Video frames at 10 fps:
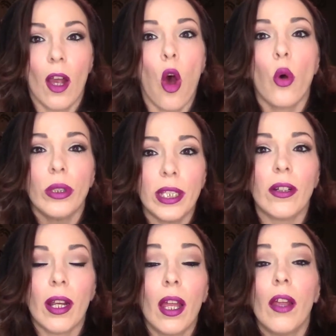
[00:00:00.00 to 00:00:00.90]
holy
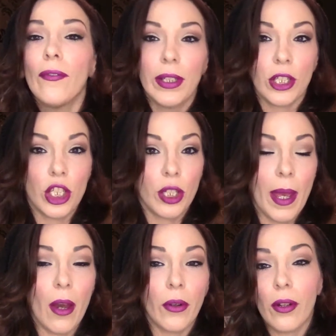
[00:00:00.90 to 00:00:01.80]
grail finishing
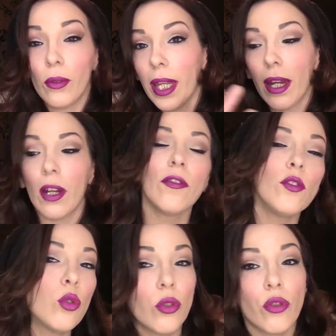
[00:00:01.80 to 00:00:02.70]
powder. I don't care if
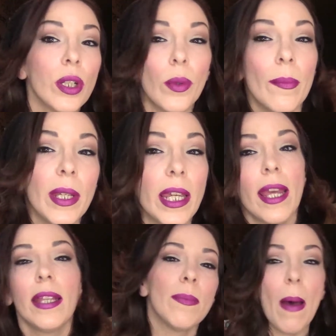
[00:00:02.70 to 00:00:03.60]
you agree with me,
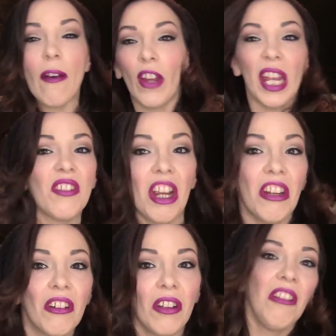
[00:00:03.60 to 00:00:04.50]
it's my favorite.
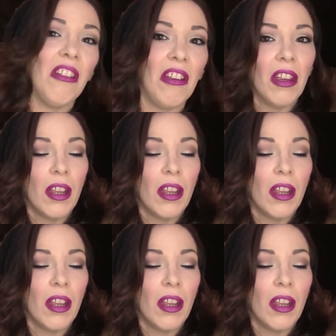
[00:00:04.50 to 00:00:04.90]
Ugh.